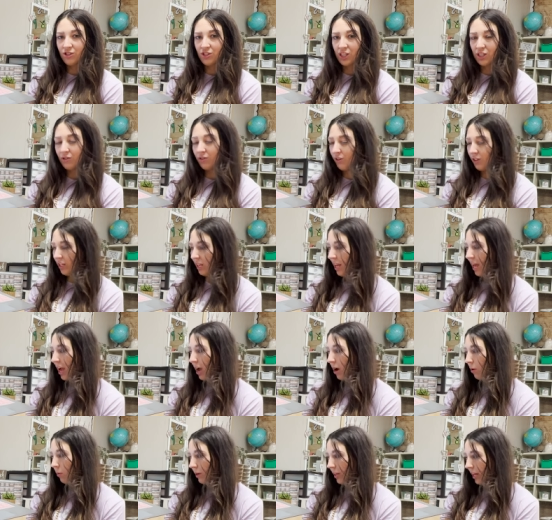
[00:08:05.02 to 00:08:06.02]
generally
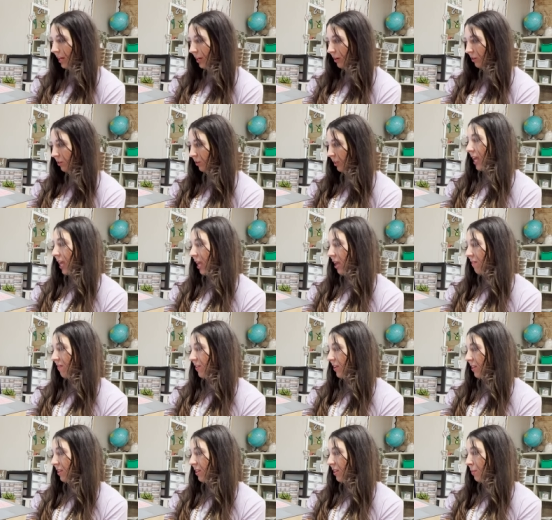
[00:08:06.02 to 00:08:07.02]
how we handle it. If
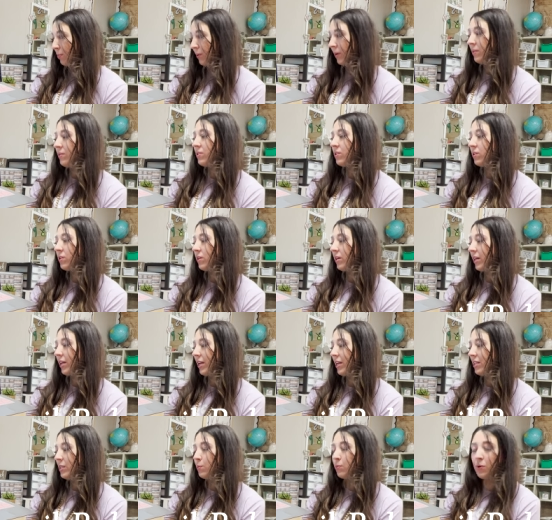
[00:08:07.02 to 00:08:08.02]
the pencil
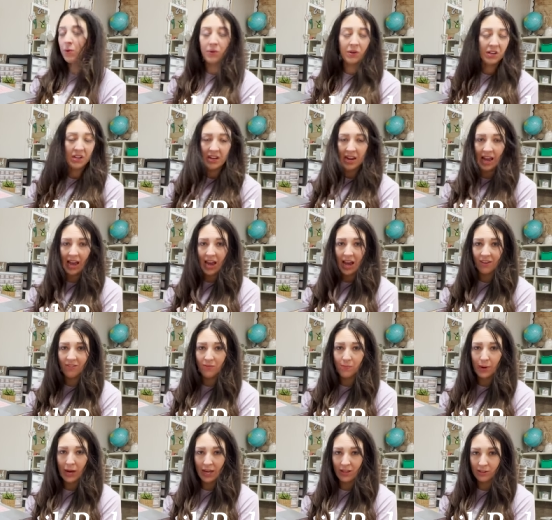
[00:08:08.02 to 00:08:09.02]
is broken in half
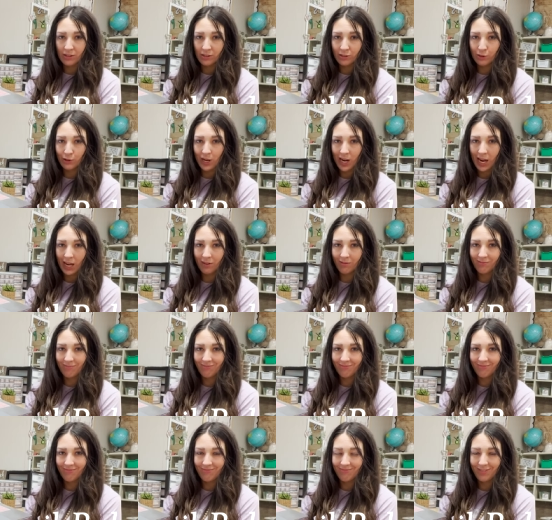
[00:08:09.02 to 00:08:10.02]
by the student,
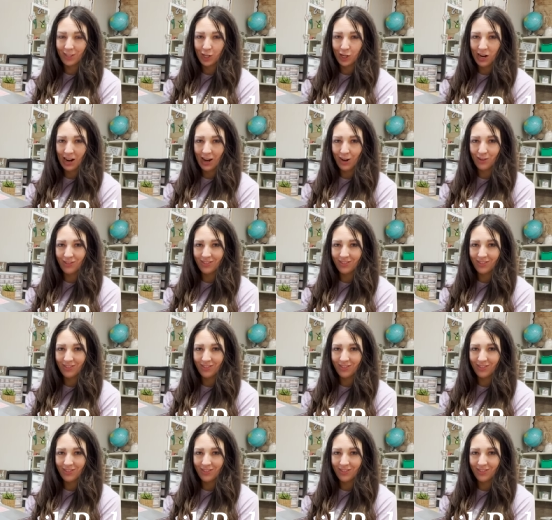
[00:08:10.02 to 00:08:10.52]
they're out.